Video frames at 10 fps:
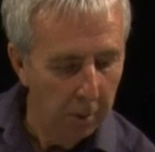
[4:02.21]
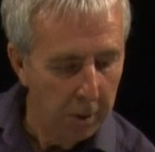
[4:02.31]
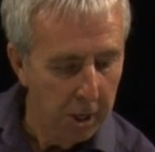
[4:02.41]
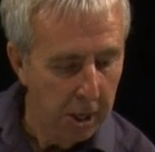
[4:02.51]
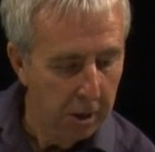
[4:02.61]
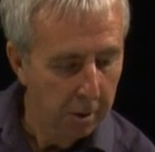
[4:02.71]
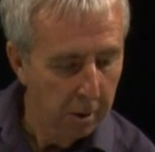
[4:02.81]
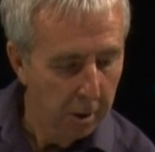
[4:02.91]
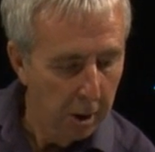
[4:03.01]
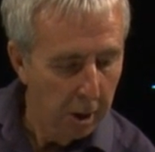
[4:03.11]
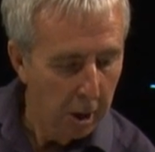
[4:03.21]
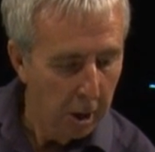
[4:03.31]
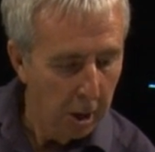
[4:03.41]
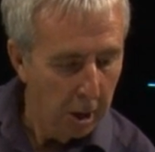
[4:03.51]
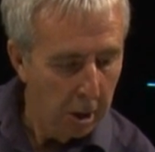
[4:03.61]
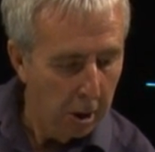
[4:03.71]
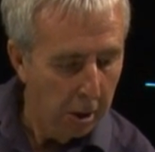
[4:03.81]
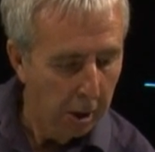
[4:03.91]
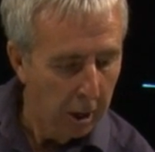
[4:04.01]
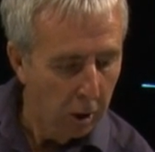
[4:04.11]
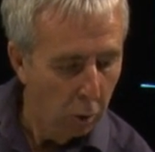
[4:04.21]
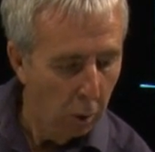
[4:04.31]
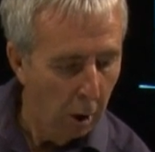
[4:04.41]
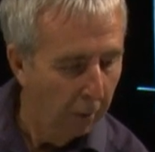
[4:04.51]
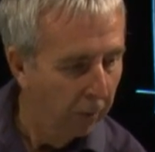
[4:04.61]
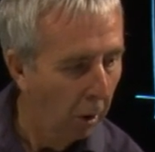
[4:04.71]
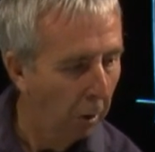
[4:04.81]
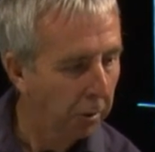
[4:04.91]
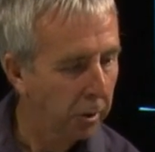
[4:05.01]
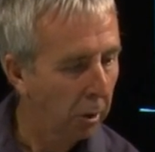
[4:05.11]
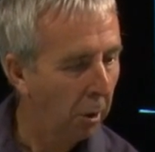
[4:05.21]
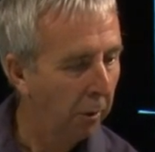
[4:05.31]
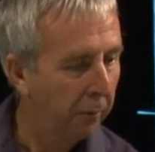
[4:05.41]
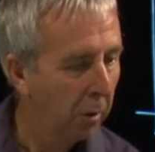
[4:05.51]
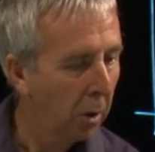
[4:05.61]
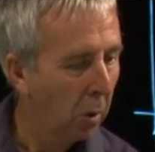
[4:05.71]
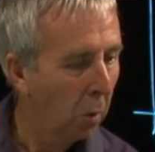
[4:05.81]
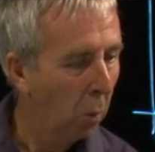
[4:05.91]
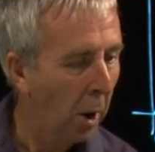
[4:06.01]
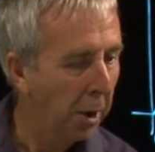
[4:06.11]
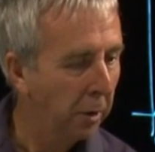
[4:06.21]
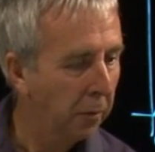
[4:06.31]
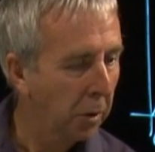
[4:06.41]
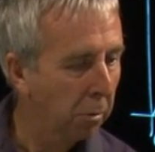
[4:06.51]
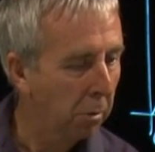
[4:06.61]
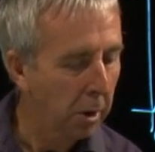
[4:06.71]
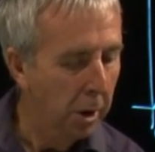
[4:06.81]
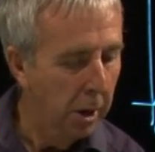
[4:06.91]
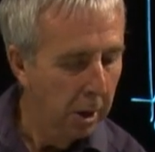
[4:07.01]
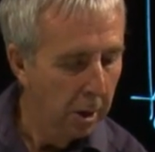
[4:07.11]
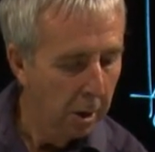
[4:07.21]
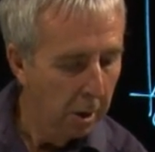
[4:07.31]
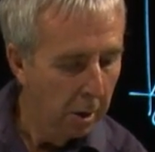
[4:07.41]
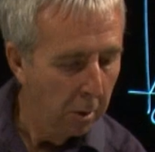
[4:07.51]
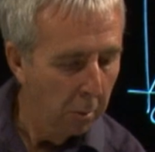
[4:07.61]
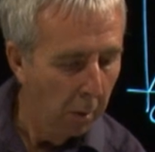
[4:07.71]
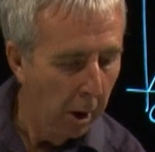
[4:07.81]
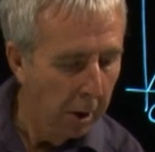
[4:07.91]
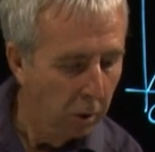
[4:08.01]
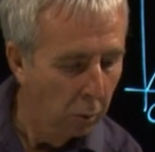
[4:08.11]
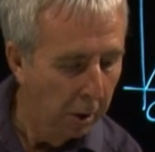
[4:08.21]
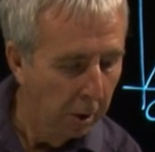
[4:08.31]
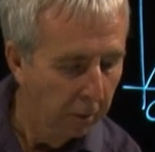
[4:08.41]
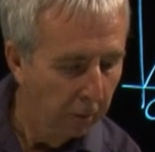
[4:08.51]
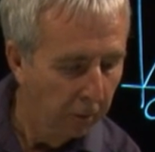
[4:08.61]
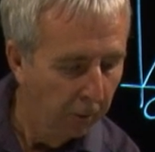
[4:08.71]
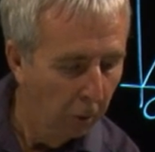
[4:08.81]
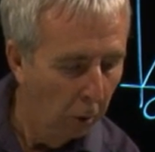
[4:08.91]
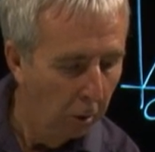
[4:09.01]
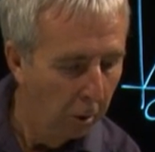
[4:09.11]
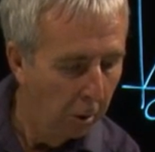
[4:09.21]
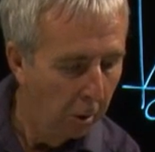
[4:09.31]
limit in and I get 12 lots of 1 over 3 minus 1 over 4.